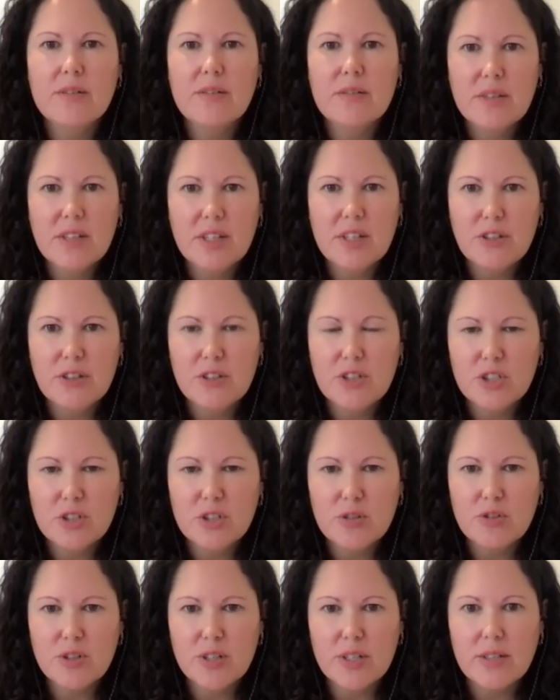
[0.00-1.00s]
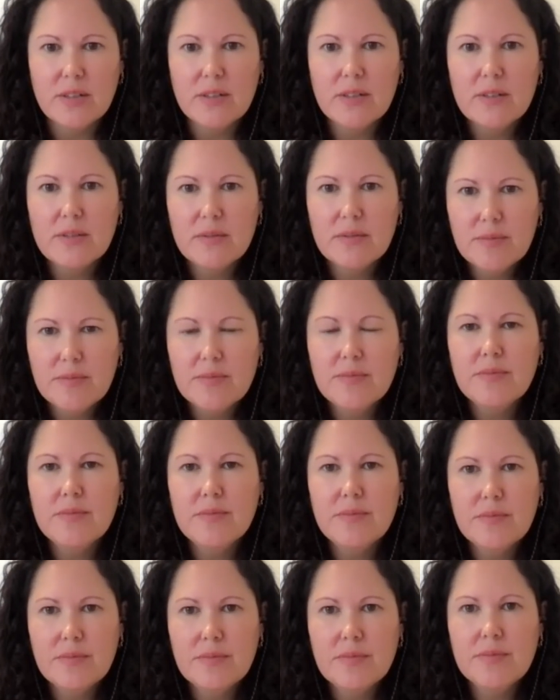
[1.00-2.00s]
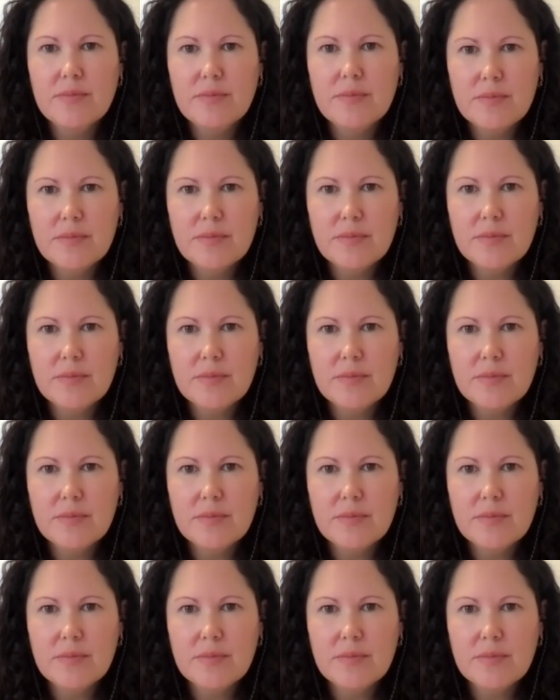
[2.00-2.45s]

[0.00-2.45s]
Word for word: The new children. The new children. Of